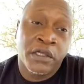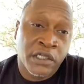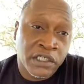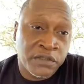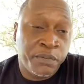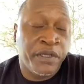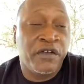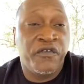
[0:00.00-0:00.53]
it's
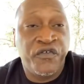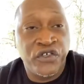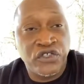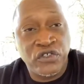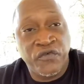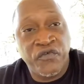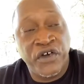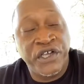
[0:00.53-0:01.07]

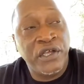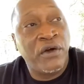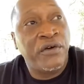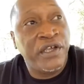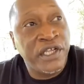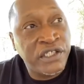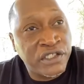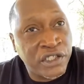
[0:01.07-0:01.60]
beneficial for your
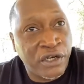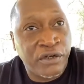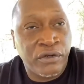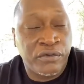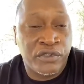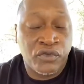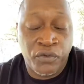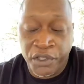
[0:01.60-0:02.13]

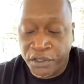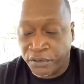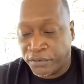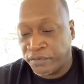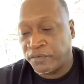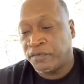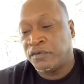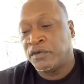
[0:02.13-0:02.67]
internal as well.
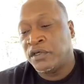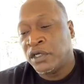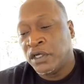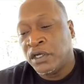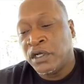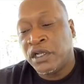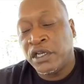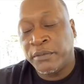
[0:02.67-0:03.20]

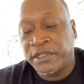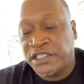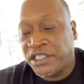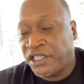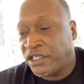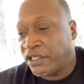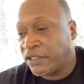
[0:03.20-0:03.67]
Number 10.